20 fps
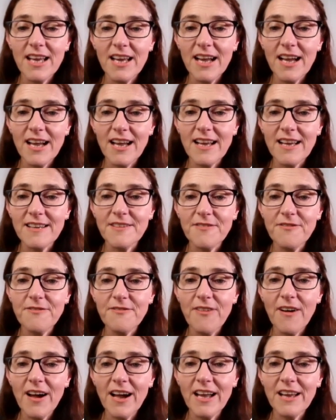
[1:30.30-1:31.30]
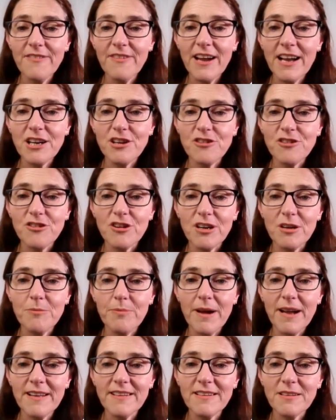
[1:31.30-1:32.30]
is 5 extra
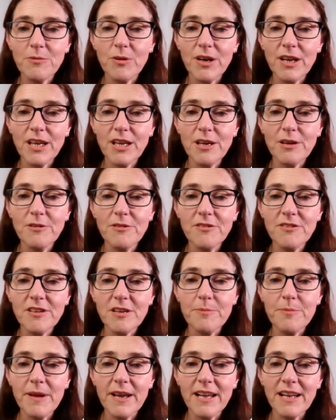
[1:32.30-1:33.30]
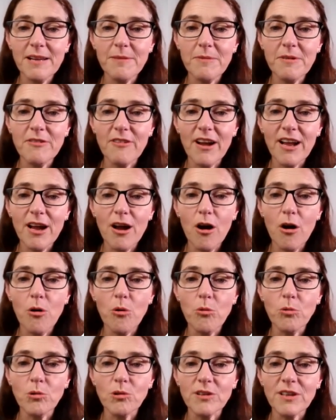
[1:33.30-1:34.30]
compared to what it used to be. Let me write
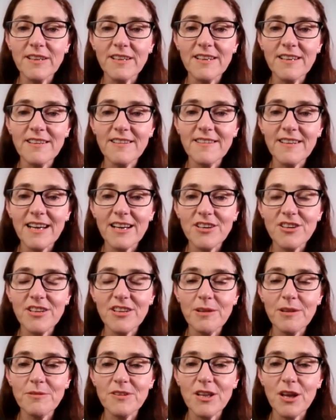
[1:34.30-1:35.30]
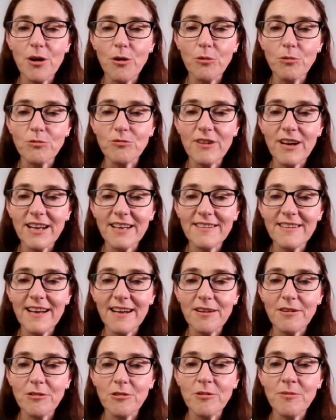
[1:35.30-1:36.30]
old in this section. That was the old
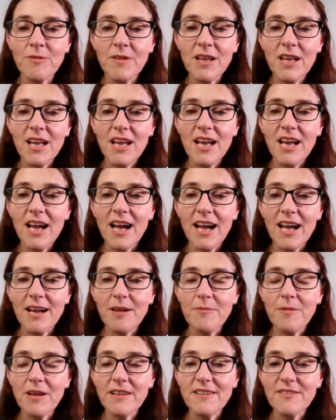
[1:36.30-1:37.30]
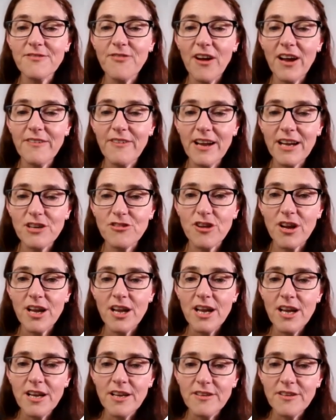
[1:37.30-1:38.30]
rectangle. And it's 5 extra.
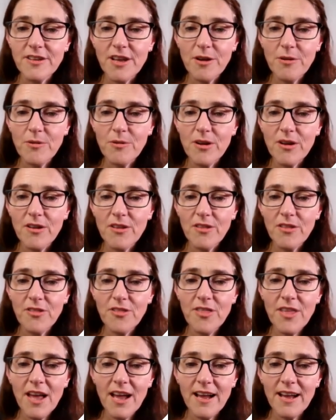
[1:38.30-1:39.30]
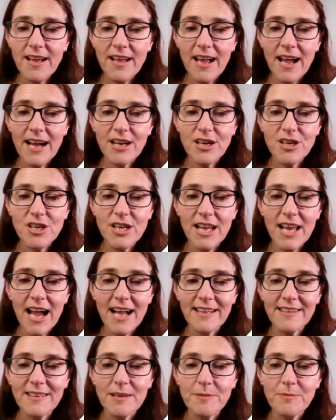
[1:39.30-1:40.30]
So that actually
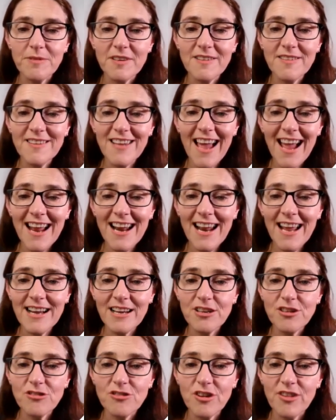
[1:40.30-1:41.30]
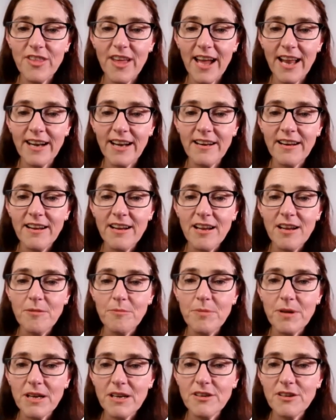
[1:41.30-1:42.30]
adds up to 10 extra then,
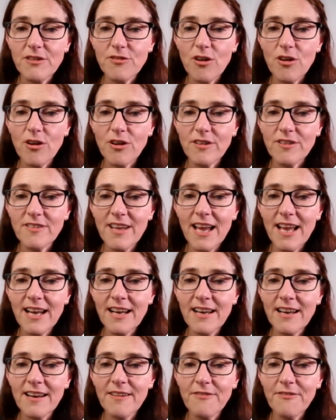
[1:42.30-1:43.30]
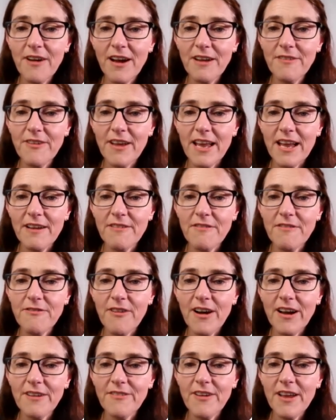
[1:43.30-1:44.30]
because you've got 5 here and
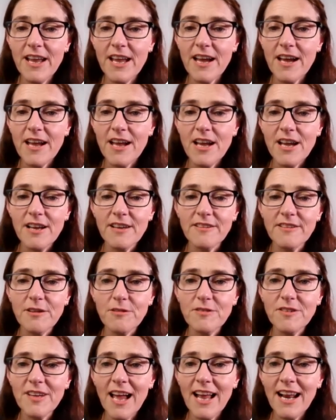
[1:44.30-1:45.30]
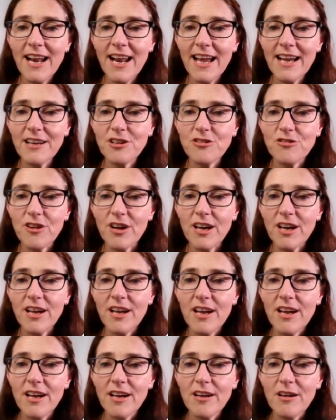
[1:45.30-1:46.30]
5 here. So 10 extra
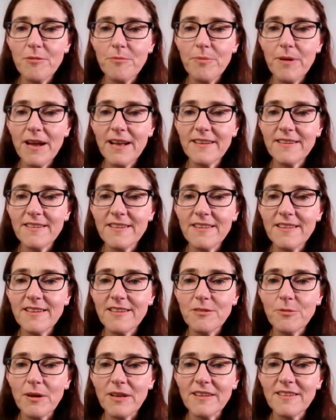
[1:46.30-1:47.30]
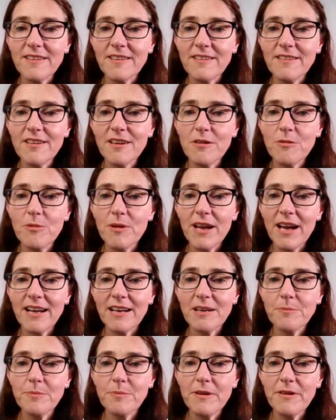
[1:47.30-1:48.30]
compared to the 22 we
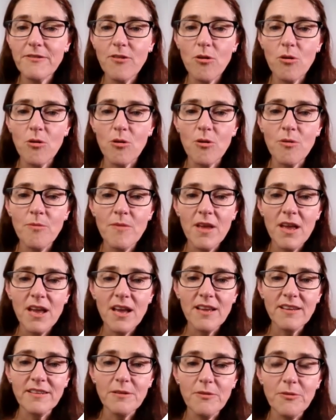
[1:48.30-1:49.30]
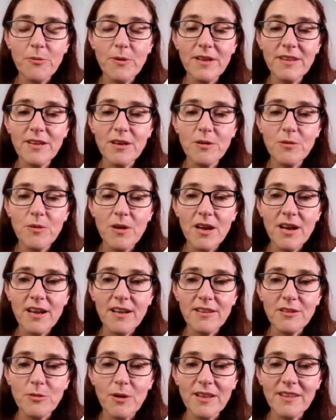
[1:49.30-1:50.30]
had before. So if we do
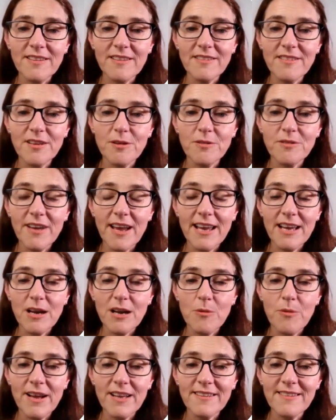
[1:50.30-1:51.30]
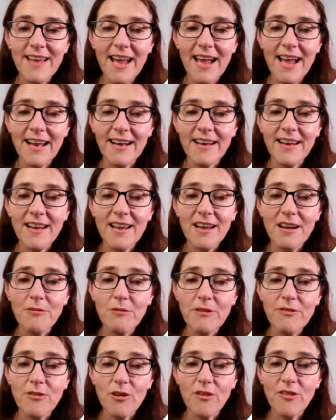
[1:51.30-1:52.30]
22 take away 10,
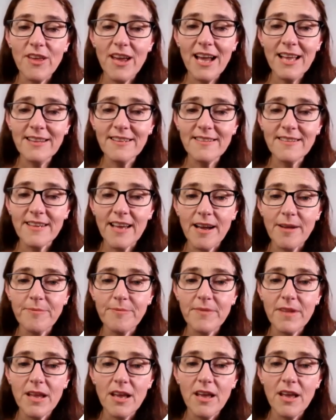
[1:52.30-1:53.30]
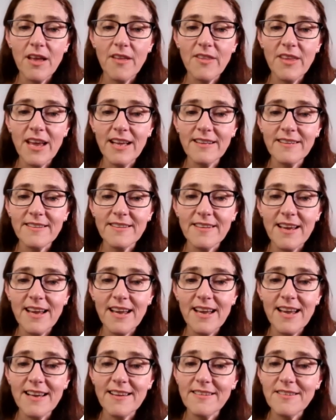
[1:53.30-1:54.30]
we've got the answer. And the answer
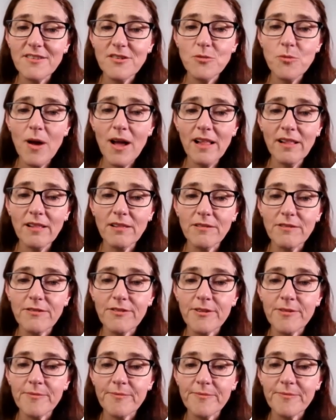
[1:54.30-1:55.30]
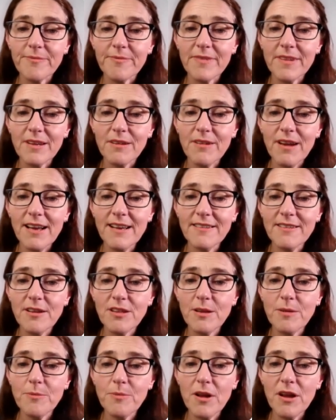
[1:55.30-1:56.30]
is 12. Okay, so
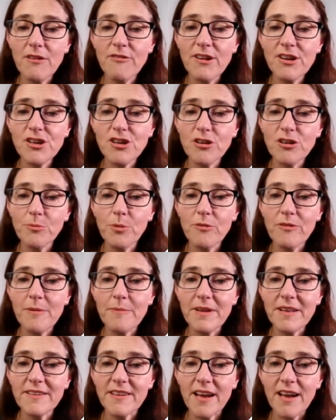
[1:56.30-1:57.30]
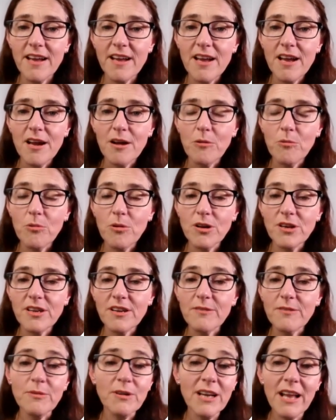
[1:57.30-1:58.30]
the original perimeter we're
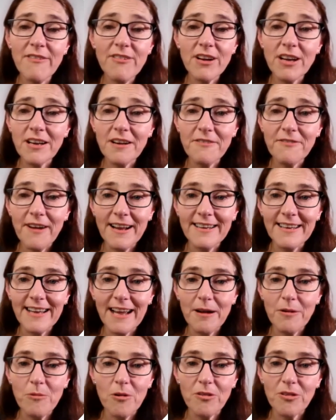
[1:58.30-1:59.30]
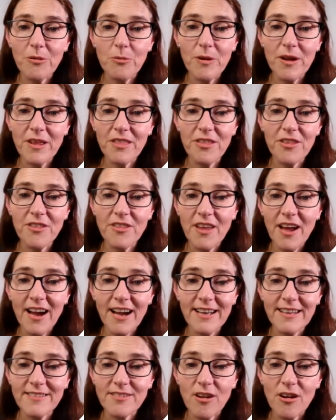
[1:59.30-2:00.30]
never going to find out what the width and the
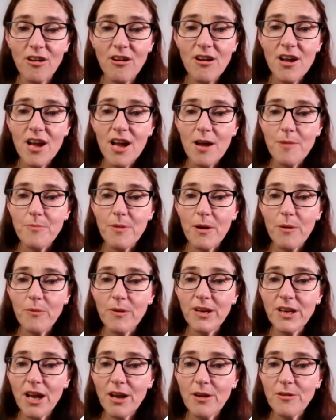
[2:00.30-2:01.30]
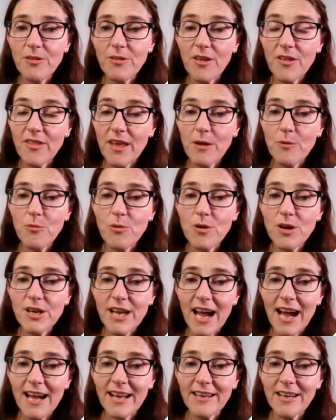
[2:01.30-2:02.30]
height are, but we know that they would
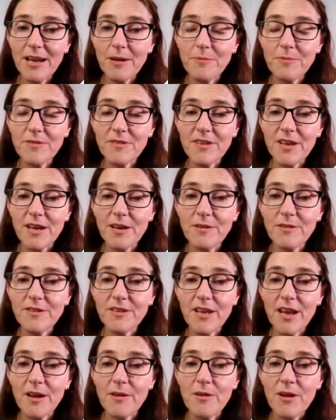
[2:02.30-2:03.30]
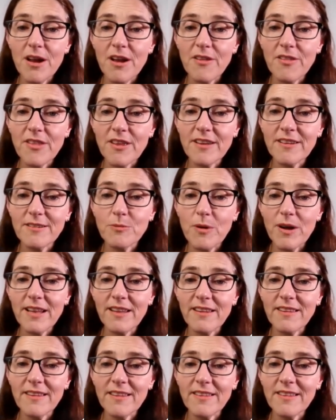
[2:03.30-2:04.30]
add up to, so this
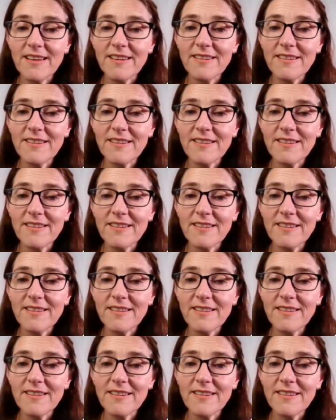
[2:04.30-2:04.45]
width and this